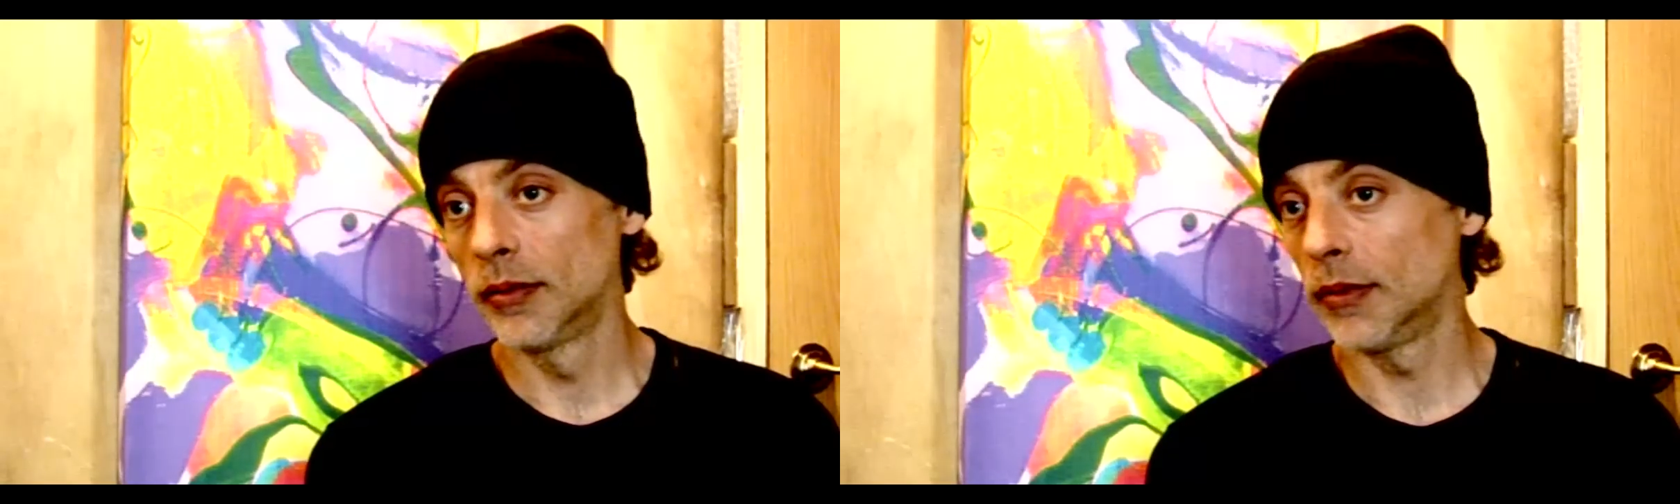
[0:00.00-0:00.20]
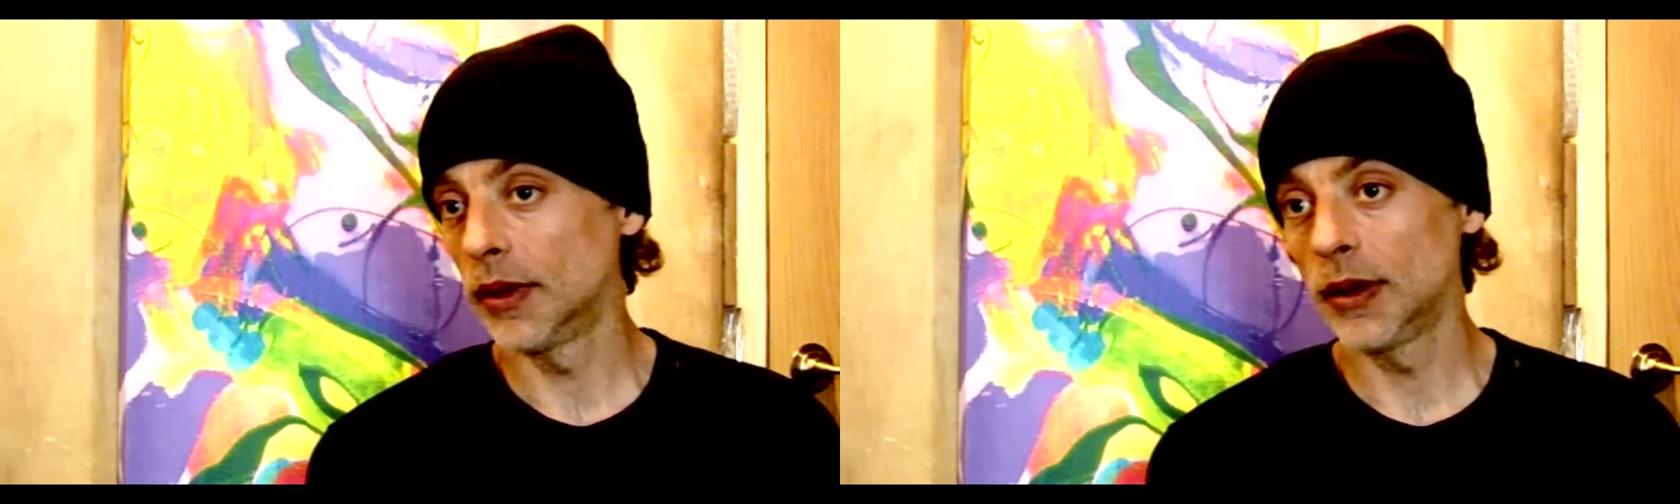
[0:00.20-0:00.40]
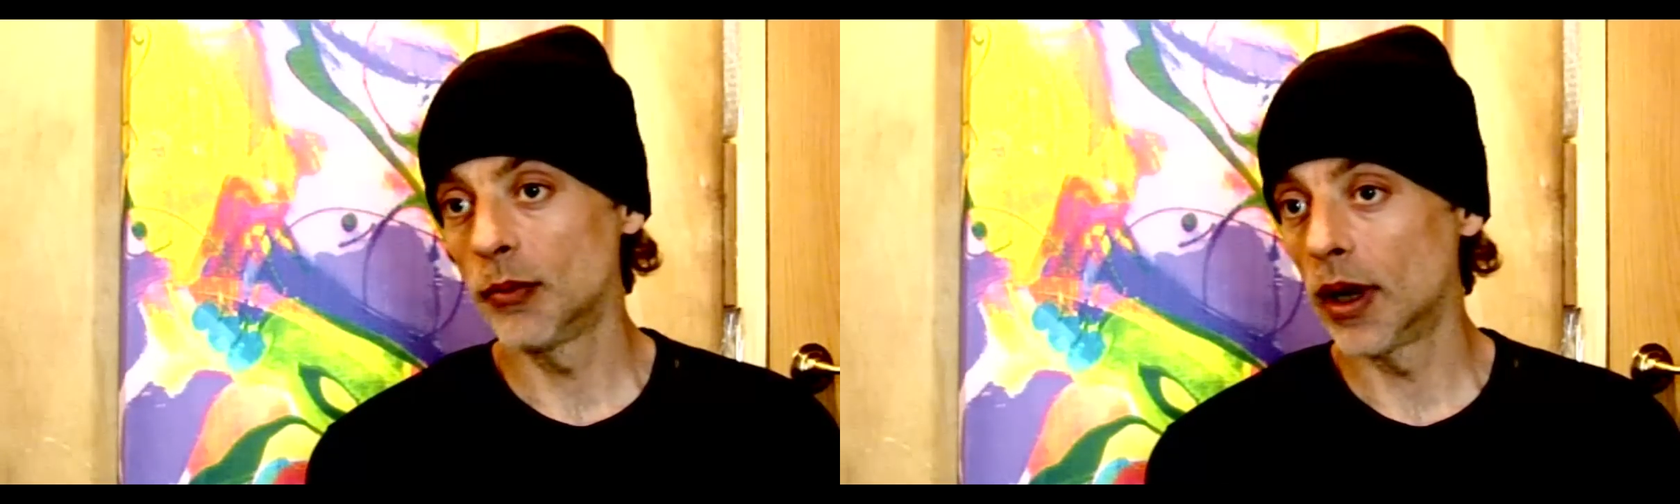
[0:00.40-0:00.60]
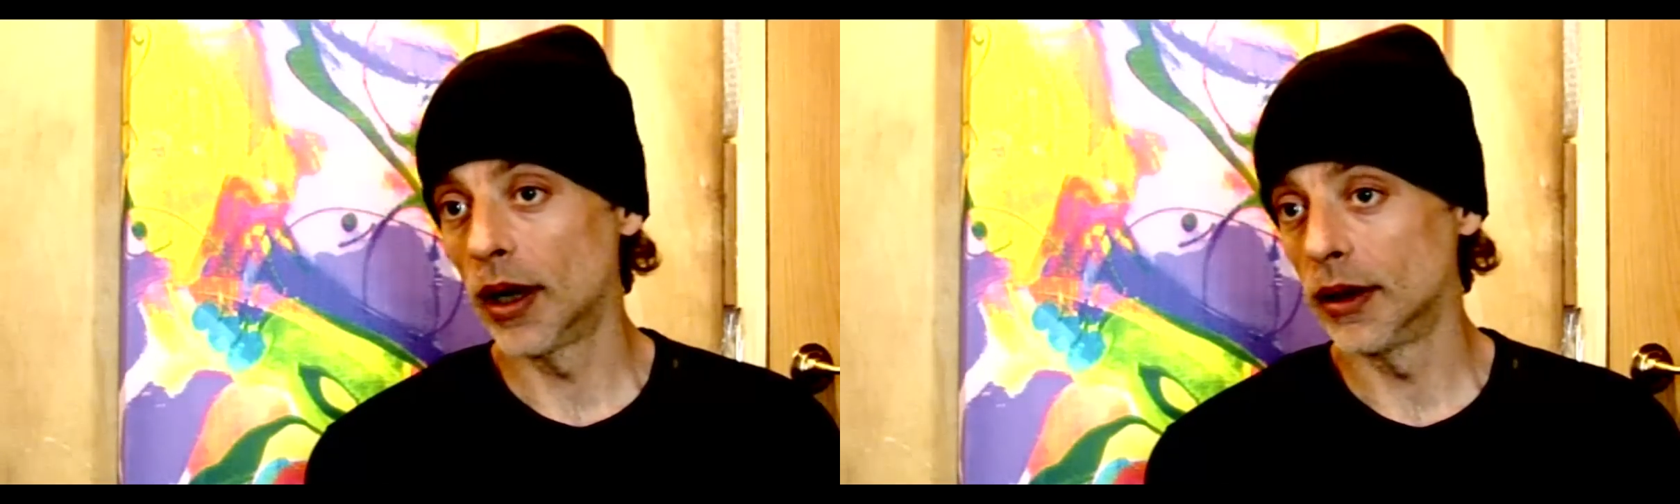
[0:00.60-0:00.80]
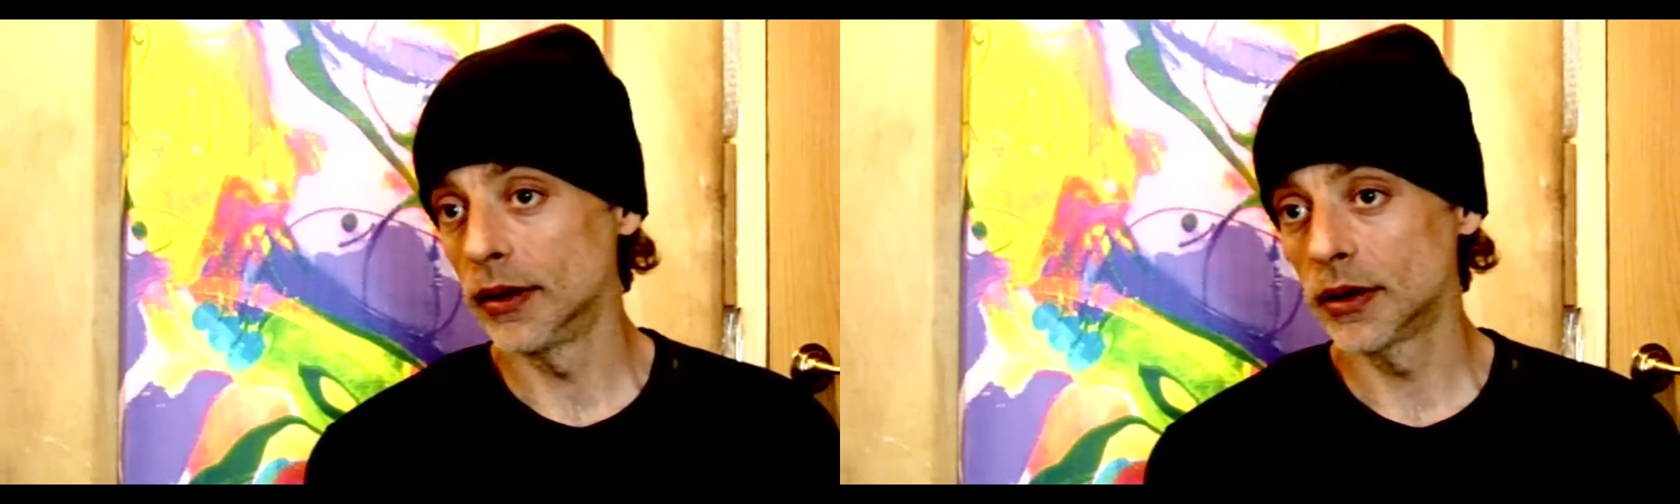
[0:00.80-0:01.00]
a million
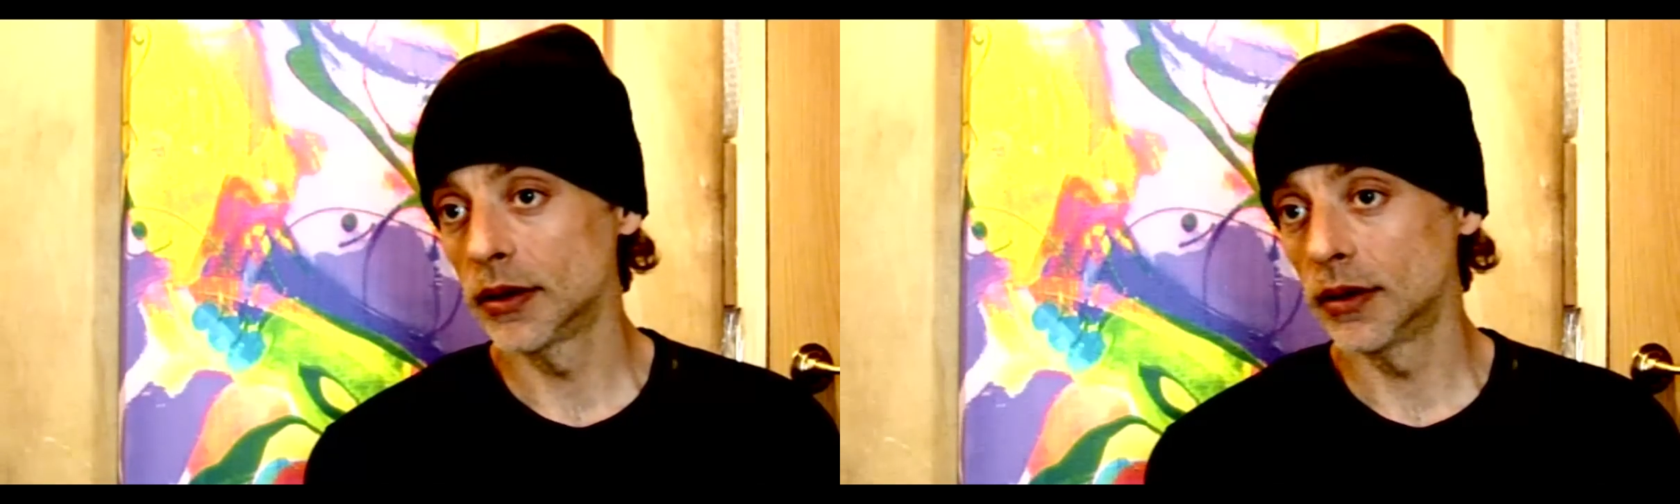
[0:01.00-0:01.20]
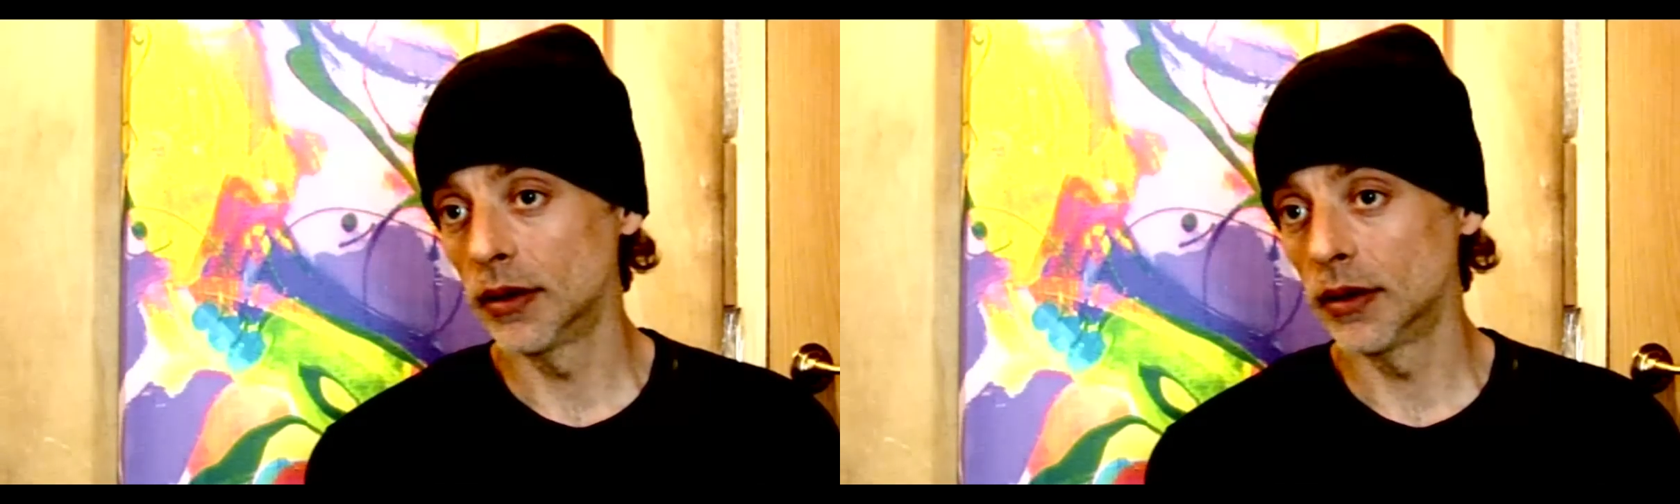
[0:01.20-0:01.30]
miles